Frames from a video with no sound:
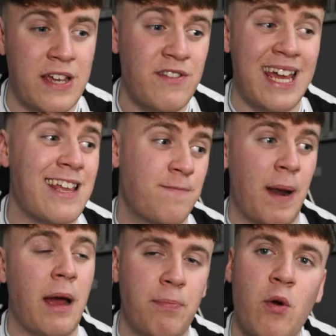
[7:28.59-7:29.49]
Even against
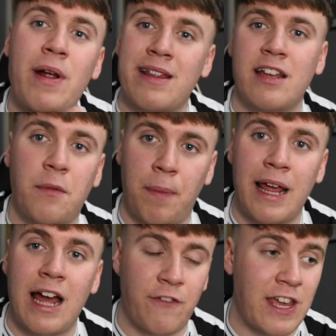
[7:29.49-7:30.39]
Blackburn, when he did
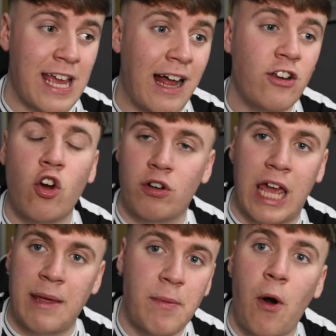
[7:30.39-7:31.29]
play, I think he had a good
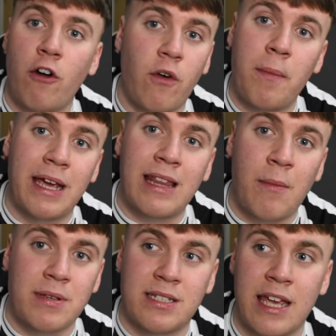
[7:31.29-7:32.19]
game, apart from making
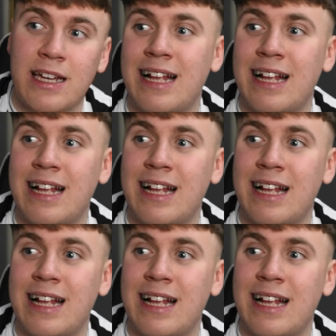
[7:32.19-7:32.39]
that mistake.